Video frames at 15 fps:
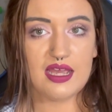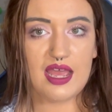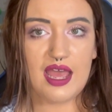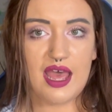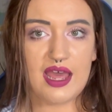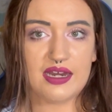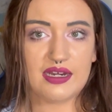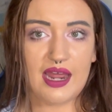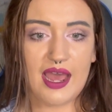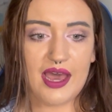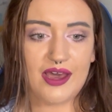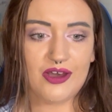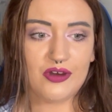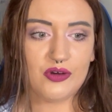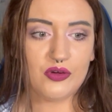and
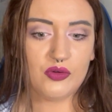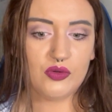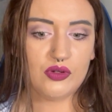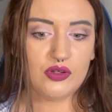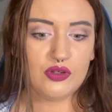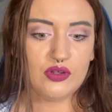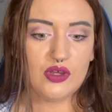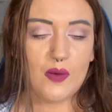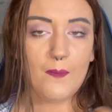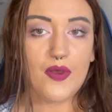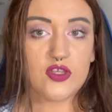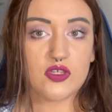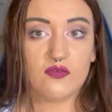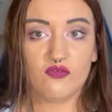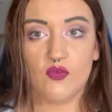how much
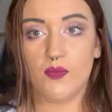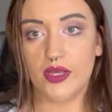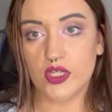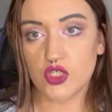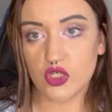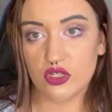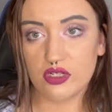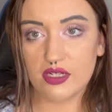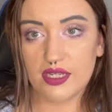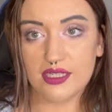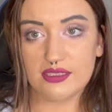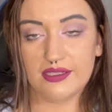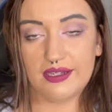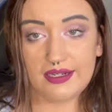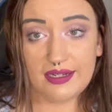information is
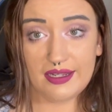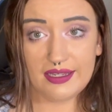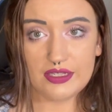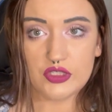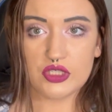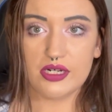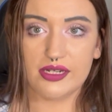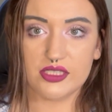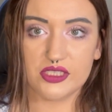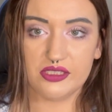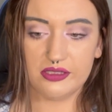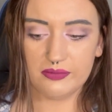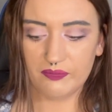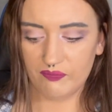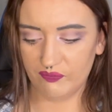in each lesson.